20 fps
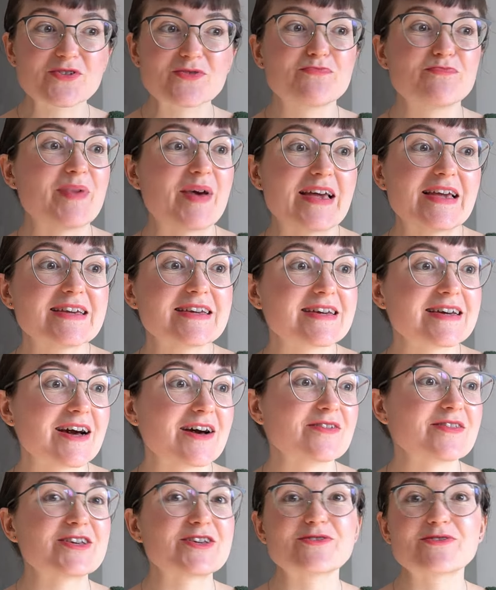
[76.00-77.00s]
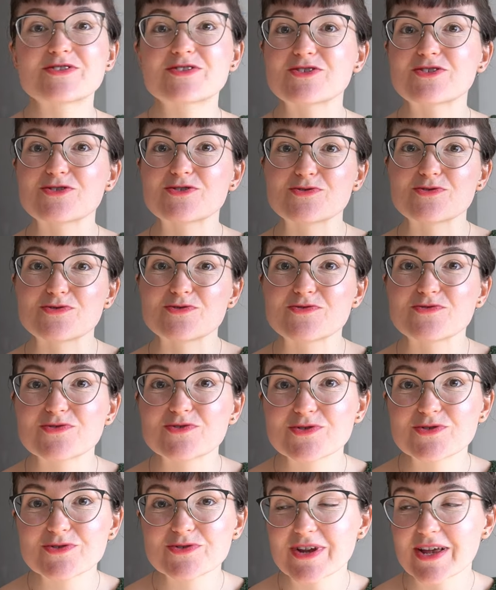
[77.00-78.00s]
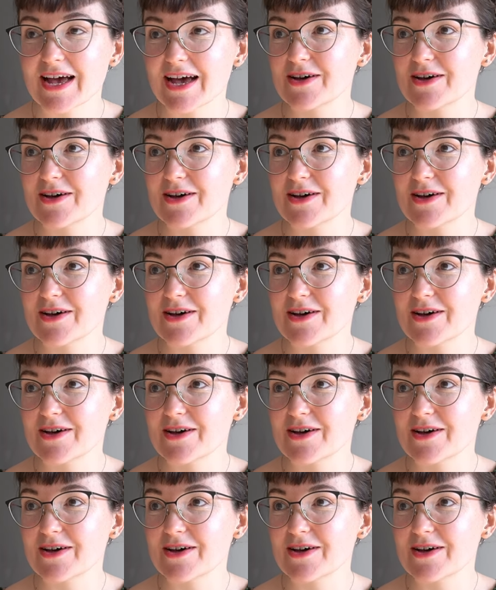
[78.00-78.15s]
bake, how they used to store food,